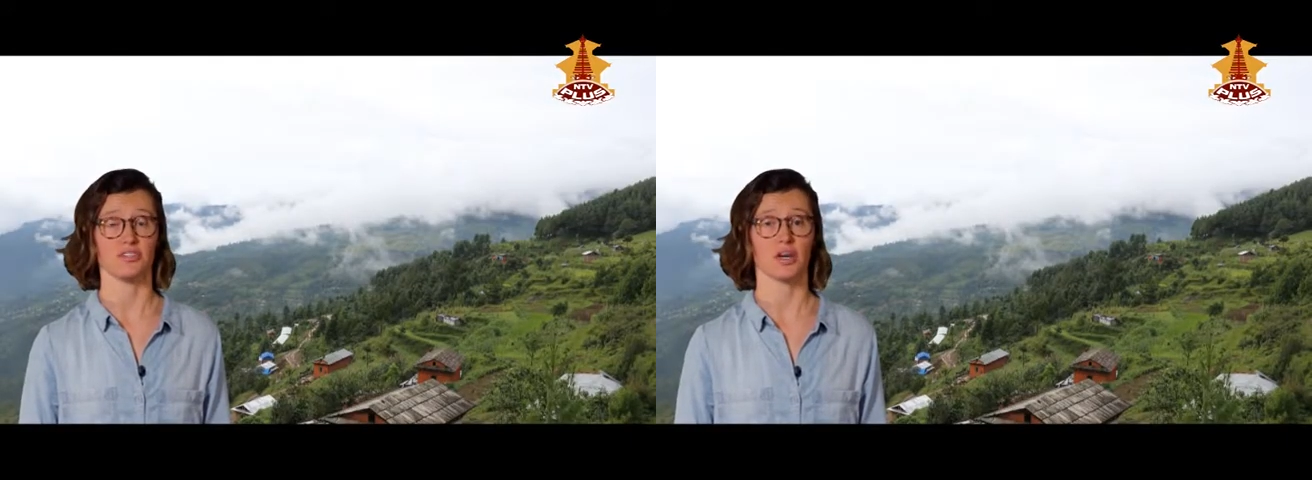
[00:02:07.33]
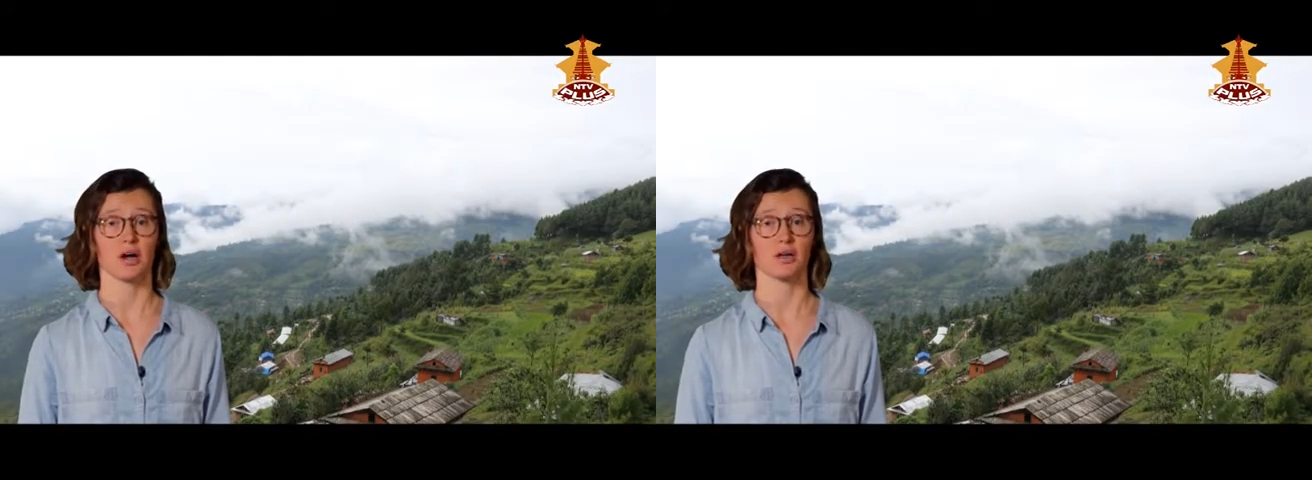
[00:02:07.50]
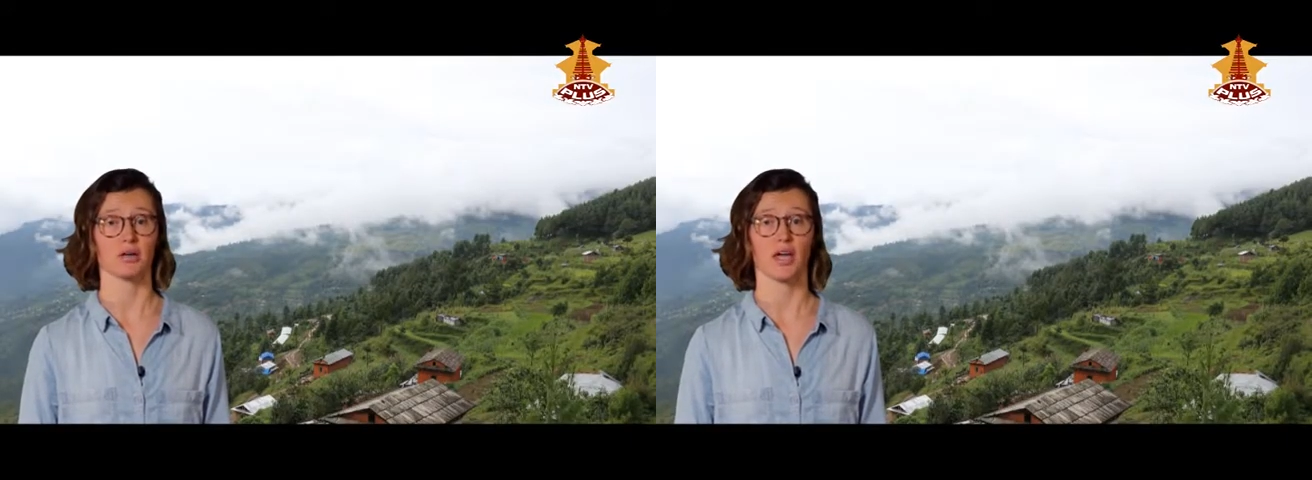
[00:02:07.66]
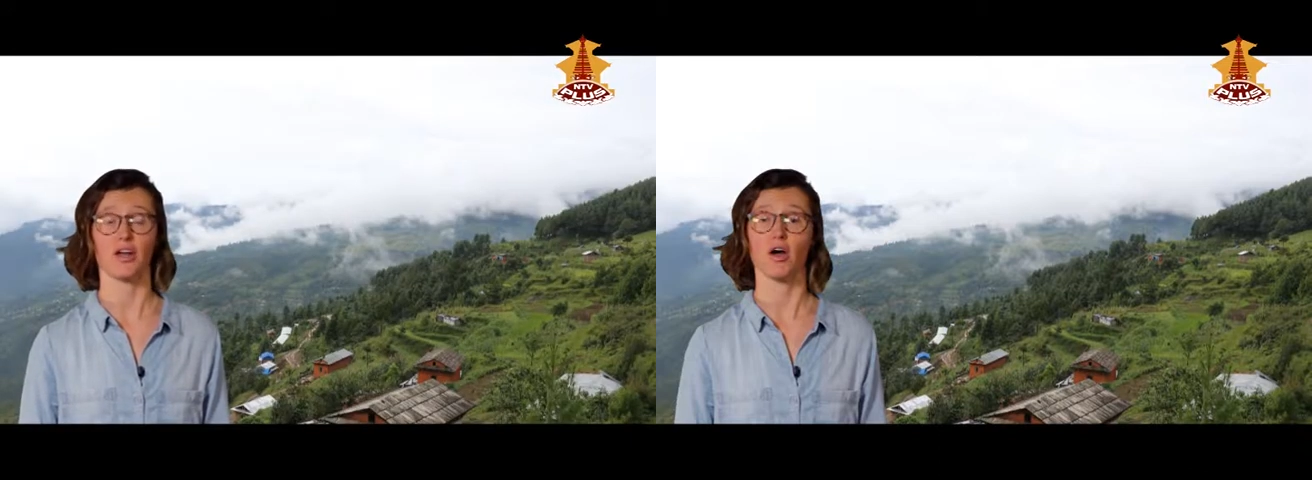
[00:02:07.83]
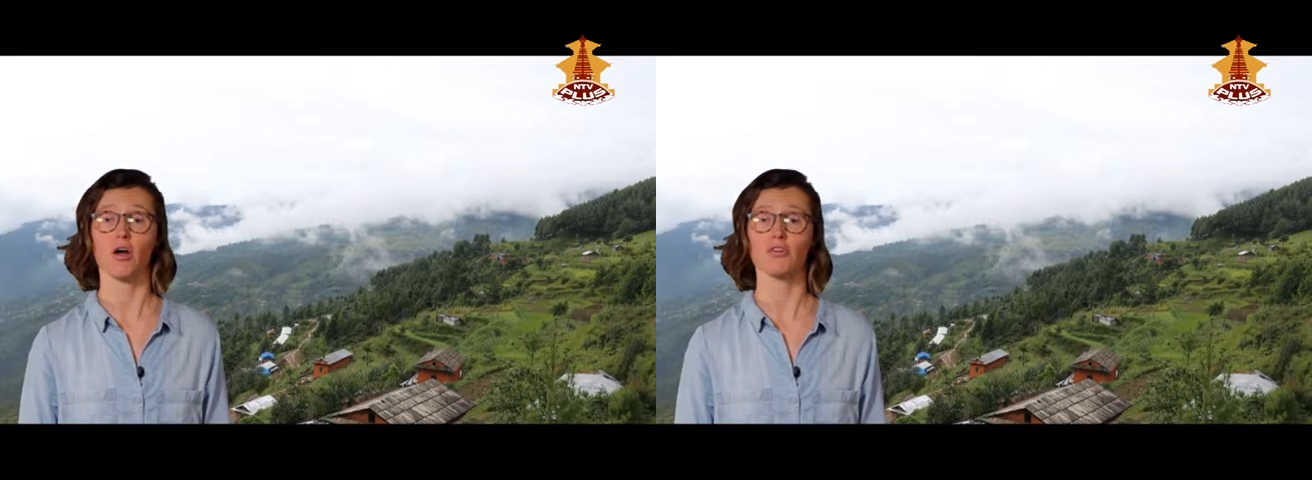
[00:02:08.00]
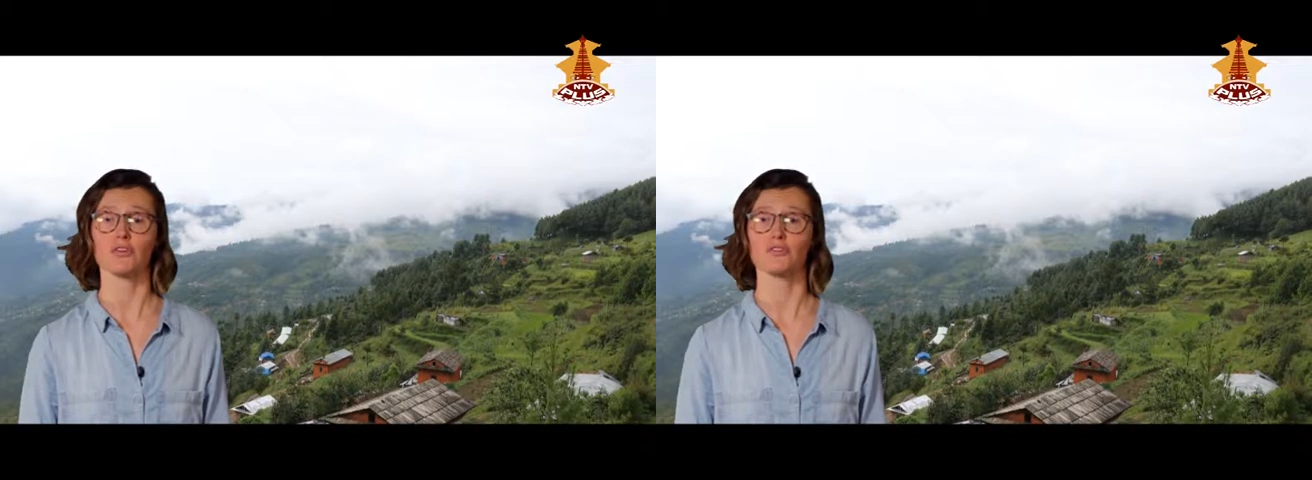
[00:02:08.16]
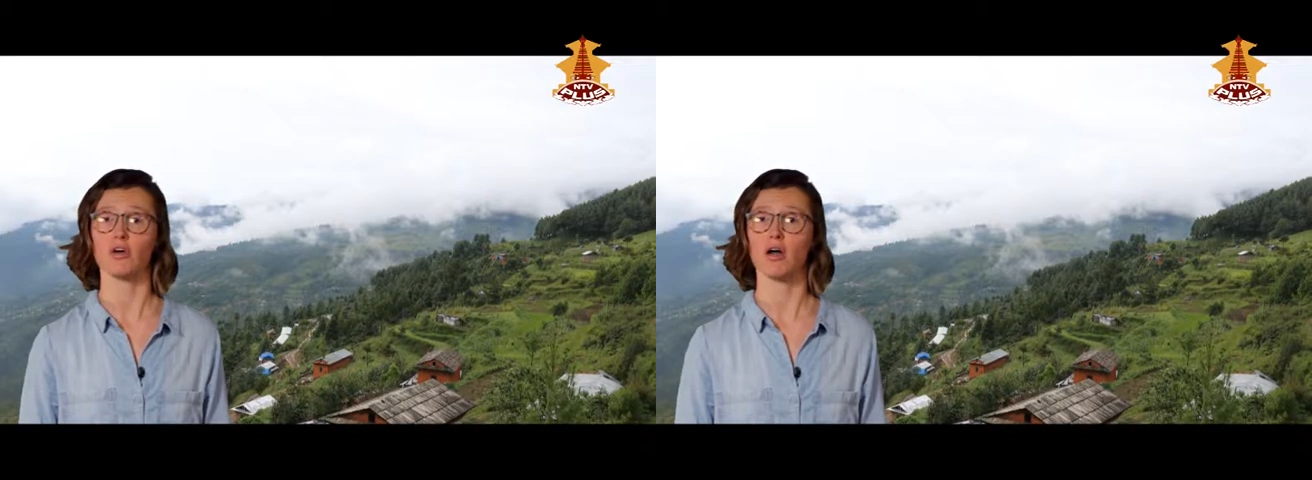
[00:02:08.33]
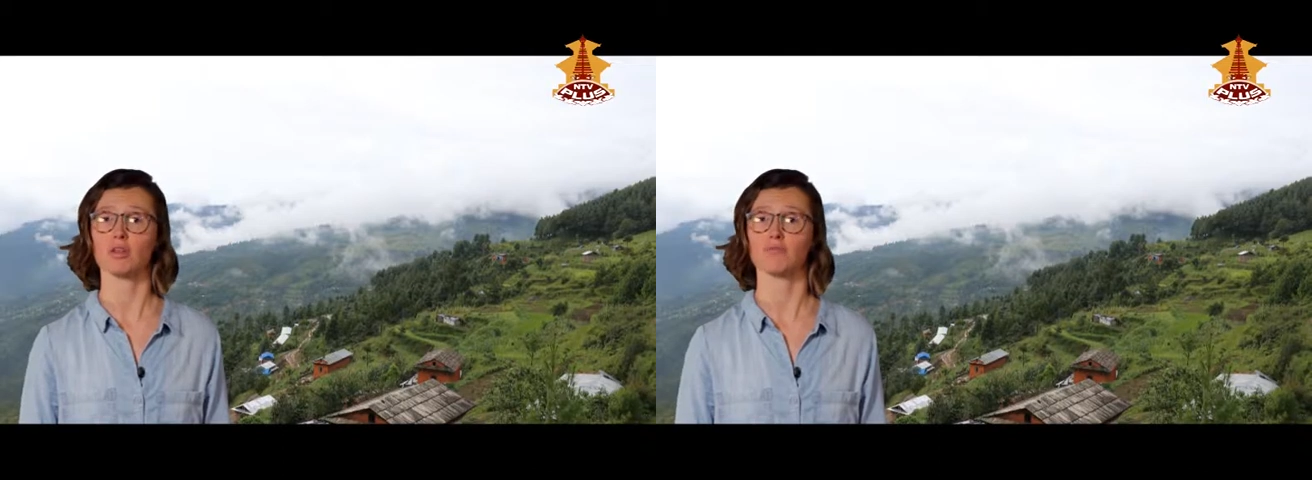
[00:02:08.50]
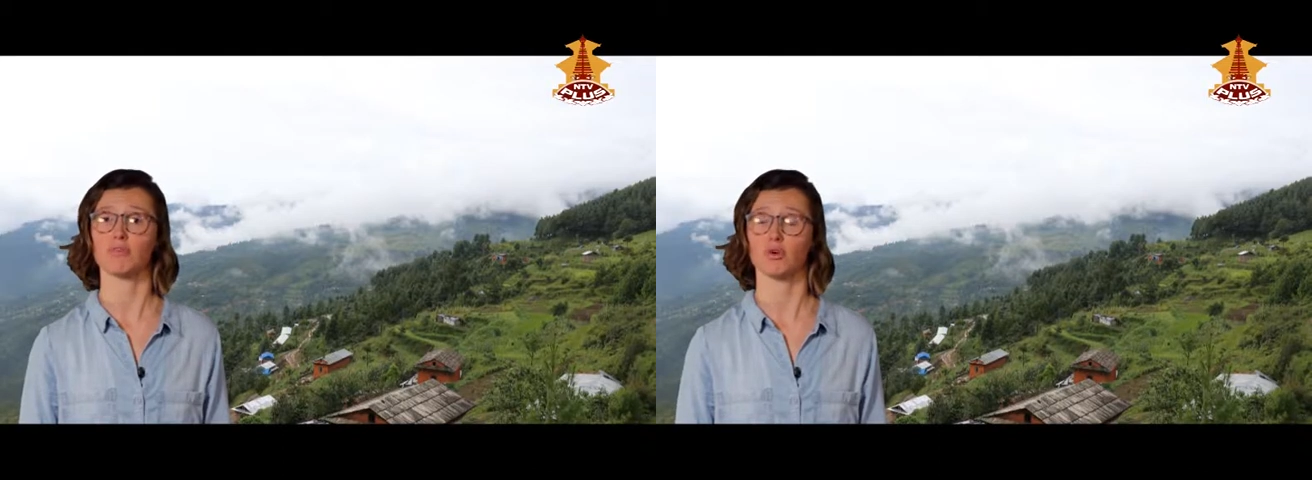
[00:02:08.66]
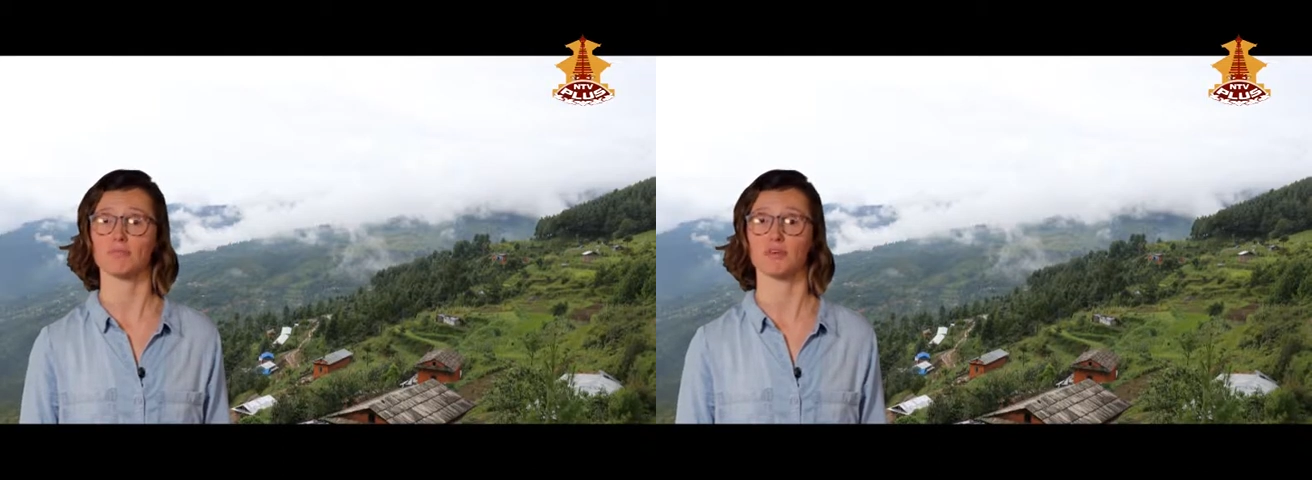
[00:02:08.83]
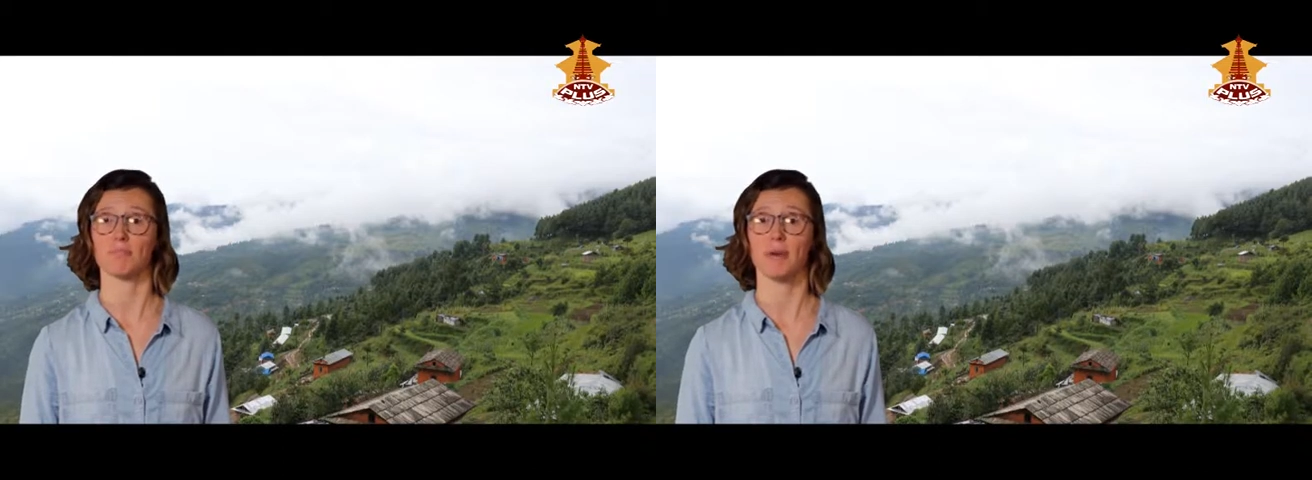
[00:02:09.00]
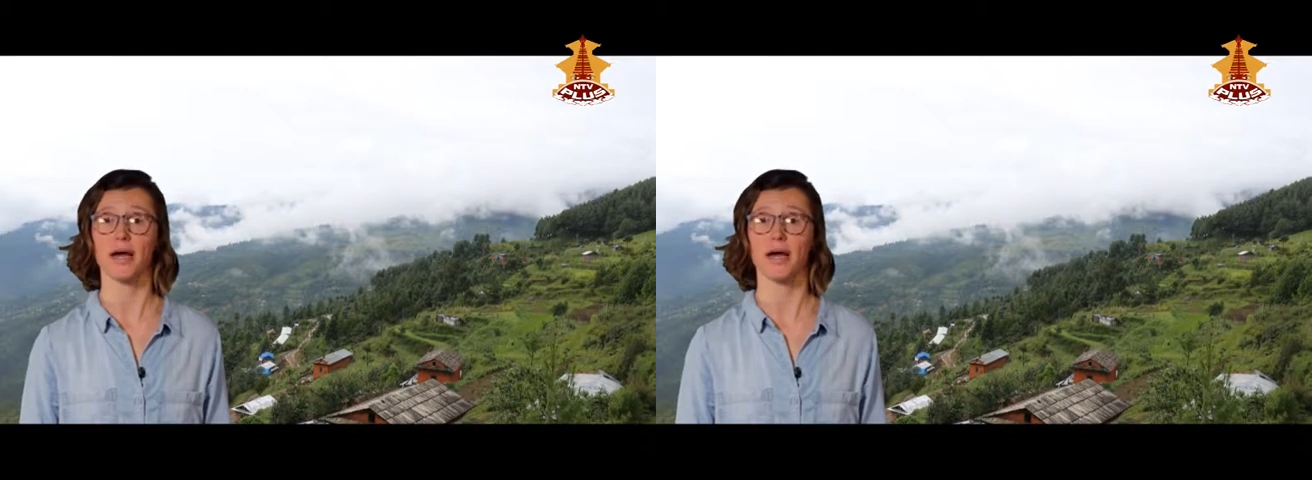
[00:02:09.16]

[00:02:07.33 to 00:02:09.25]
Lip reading: dung, and other solid forms of